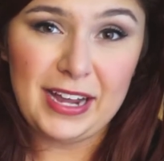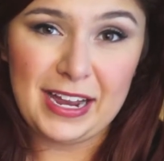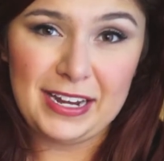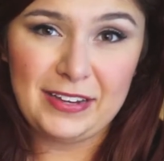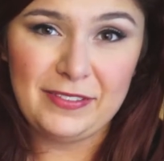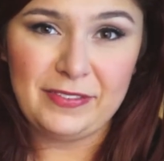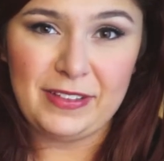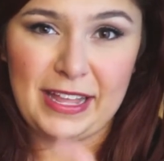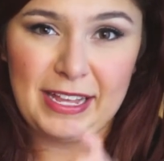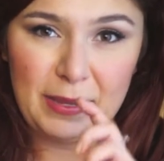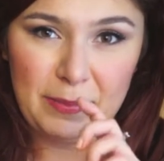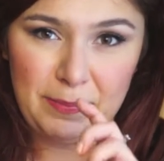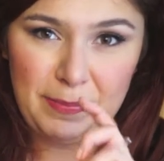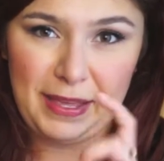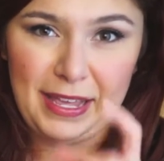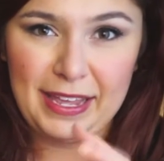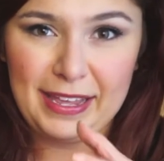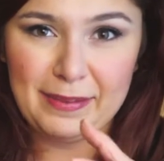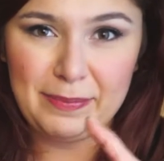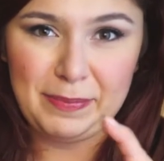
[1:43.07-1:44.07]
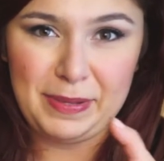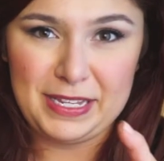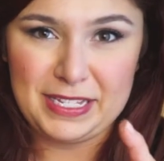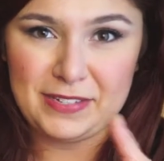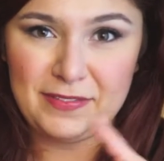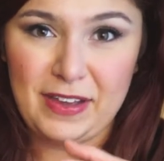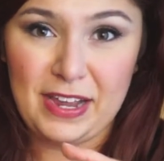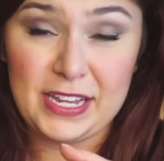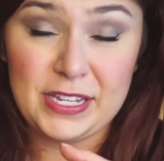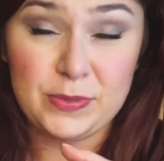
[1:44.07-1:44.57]
kind of like a big piece
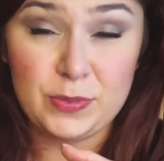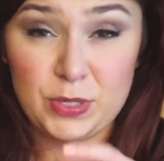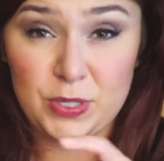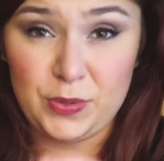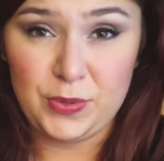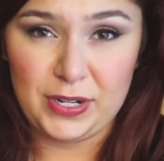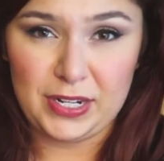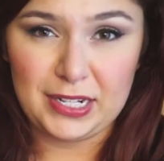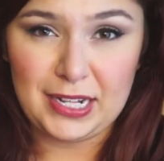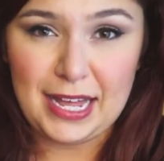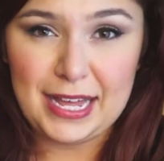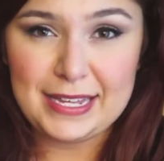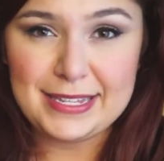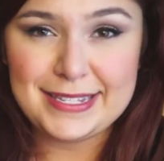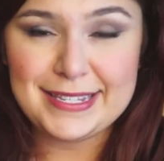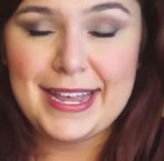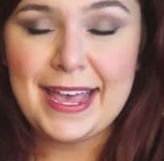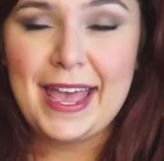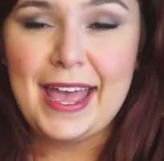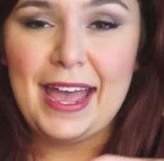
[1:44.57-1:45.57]
of ice would do in a glass,